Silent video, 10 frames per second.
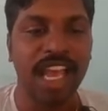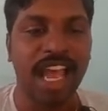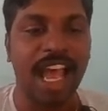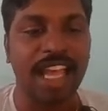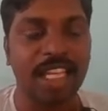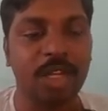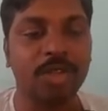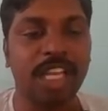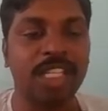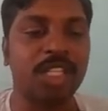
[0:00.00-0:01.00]
and then you
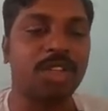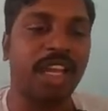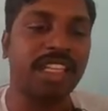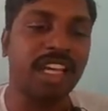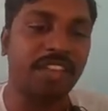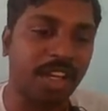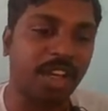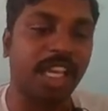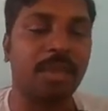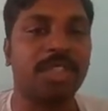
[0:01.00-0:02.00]
change it to either
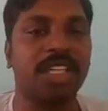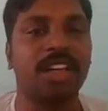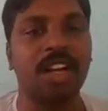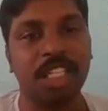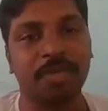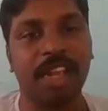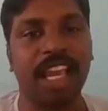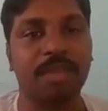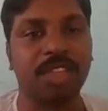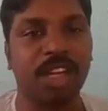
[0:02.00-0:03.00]
video capture or display
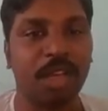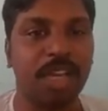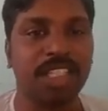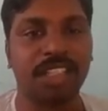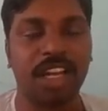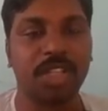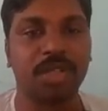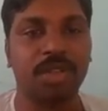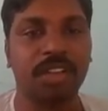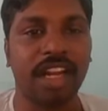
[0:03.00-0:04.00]
capture or image
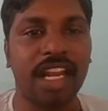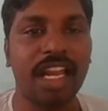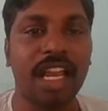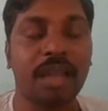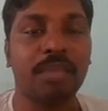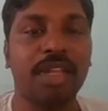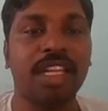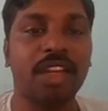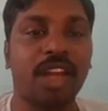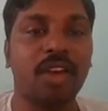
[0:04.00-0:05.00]
slideshow, right? But
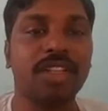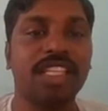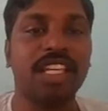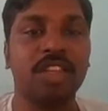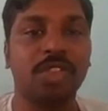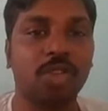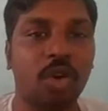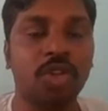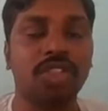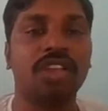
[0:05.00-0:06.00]
then you have to change the
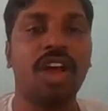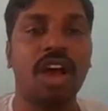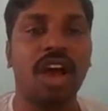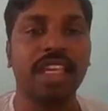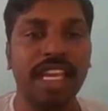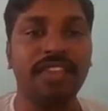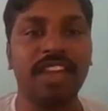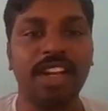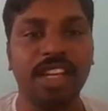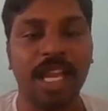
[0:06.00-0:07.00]
source in
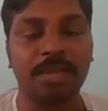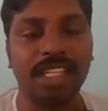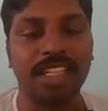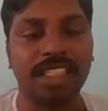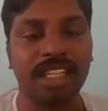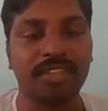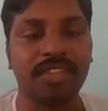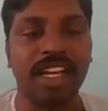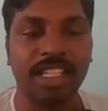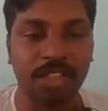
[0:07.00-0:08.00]
video capture itself.
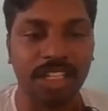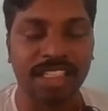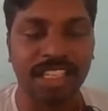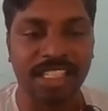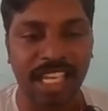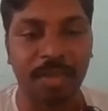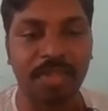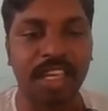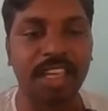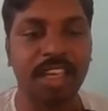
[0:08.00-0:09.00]
It's the same
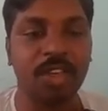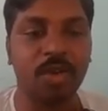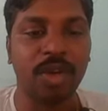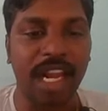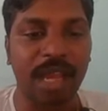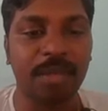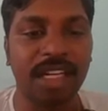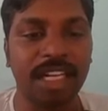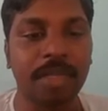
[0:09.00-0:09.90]
thing. You enable it.